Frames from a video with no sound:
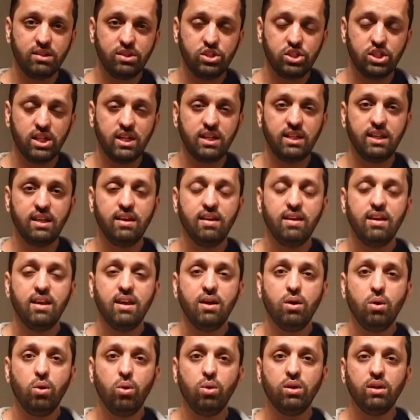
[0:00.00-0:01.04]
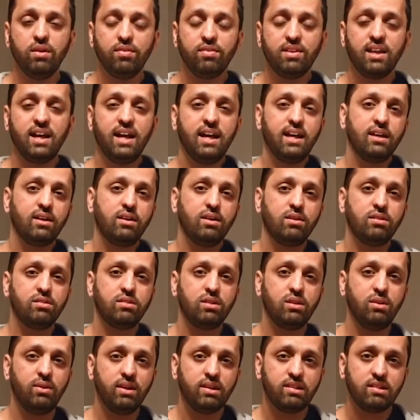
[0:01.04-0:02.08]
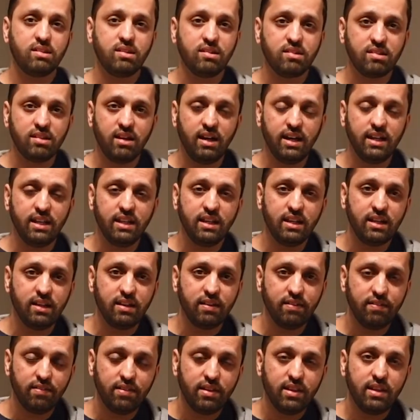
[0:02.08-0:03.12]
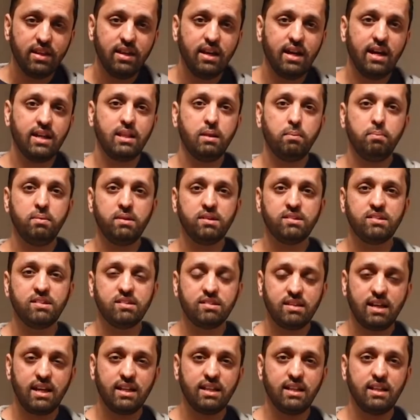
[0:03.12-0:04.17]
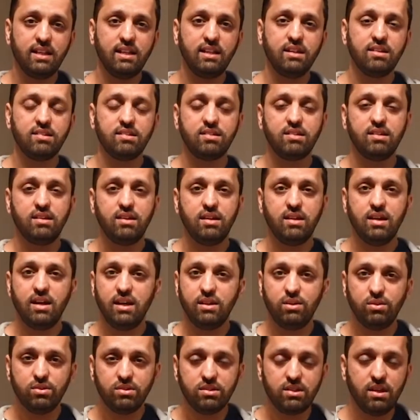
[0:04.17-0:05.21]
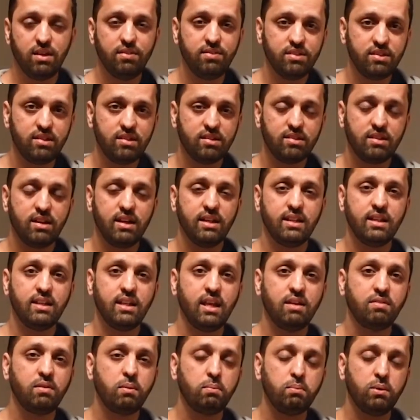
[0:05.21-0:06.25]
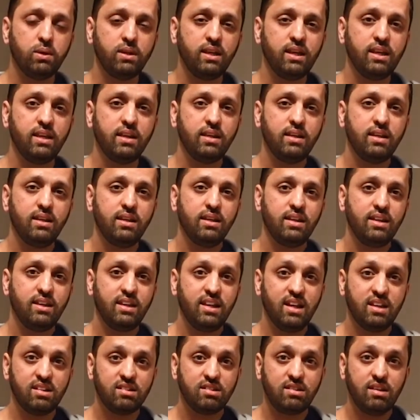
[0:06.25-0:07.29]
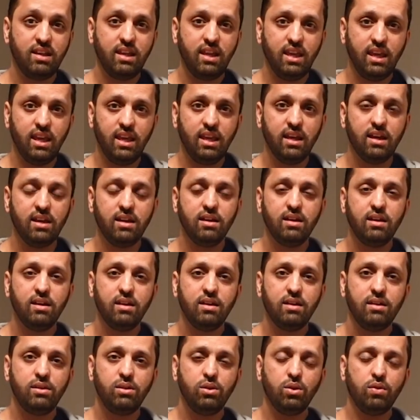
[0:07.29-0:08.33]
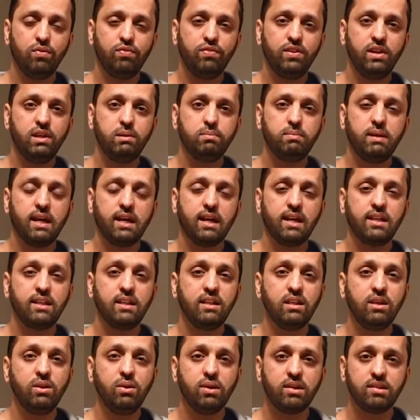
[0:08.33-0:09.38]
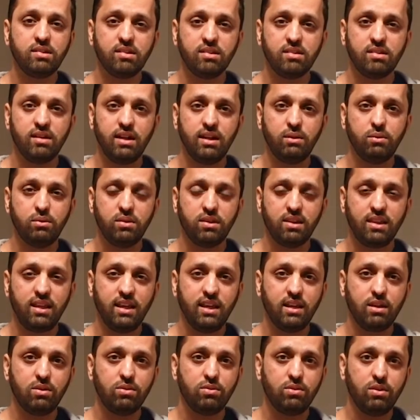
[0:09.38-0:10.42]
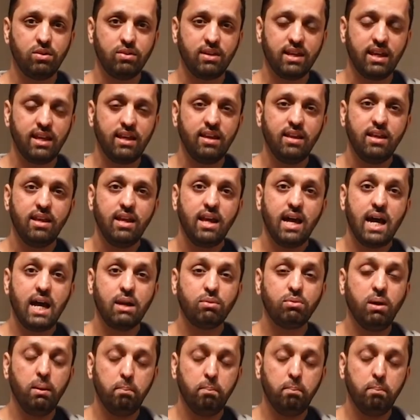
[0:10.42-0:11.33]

journey. All of that goes to the UX designer and the business analyst and your service designer, and everybody gets to hear your feedback. And then the UX designer will think, okay, how do I